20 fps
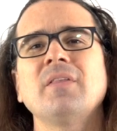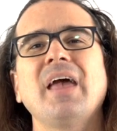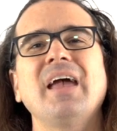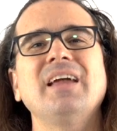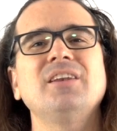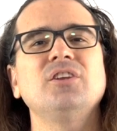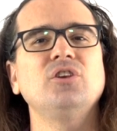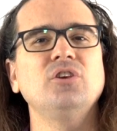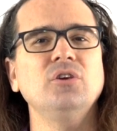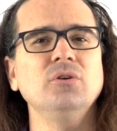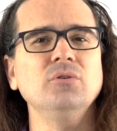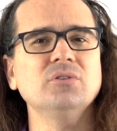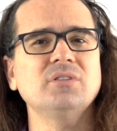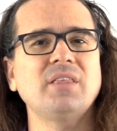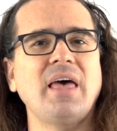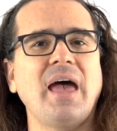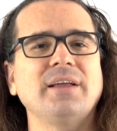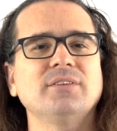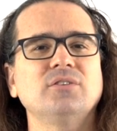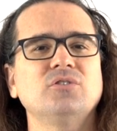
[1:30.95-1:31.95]
and use
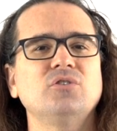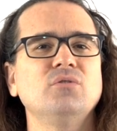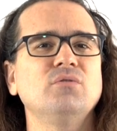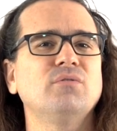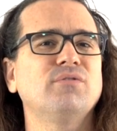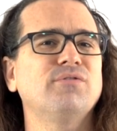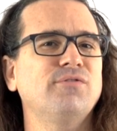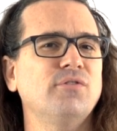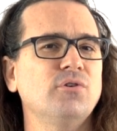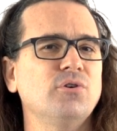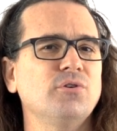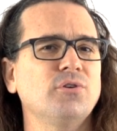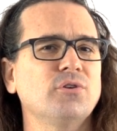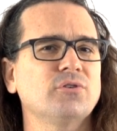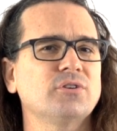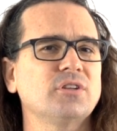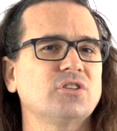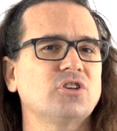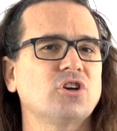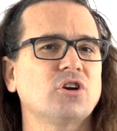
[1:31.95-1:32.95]
that to
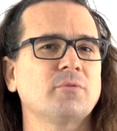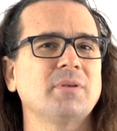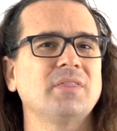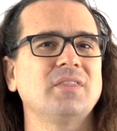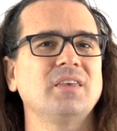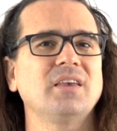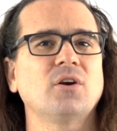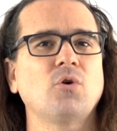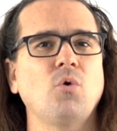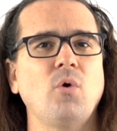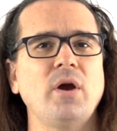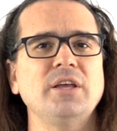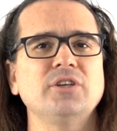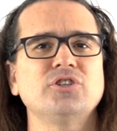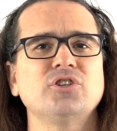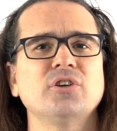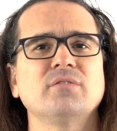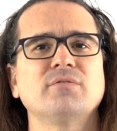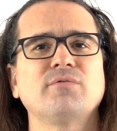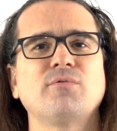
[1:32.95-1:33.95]
further determine the
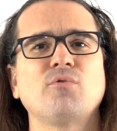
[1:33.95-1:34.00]
equation